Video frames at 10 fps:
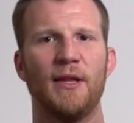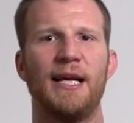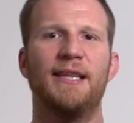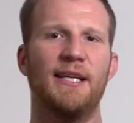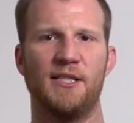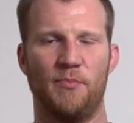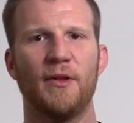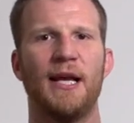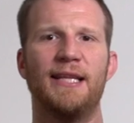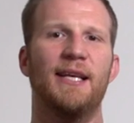By the way, I
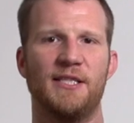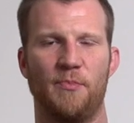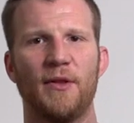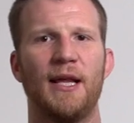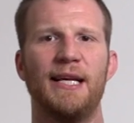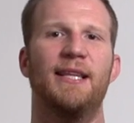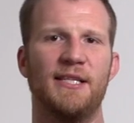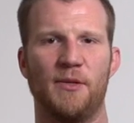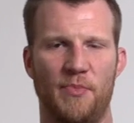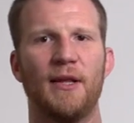practiced this a
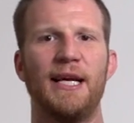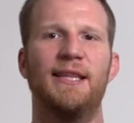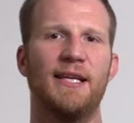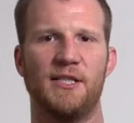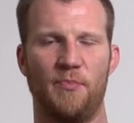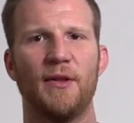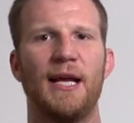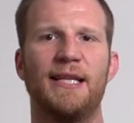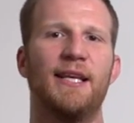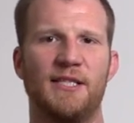lot, so I hope you're
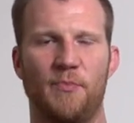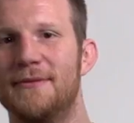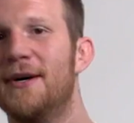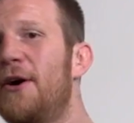impressed.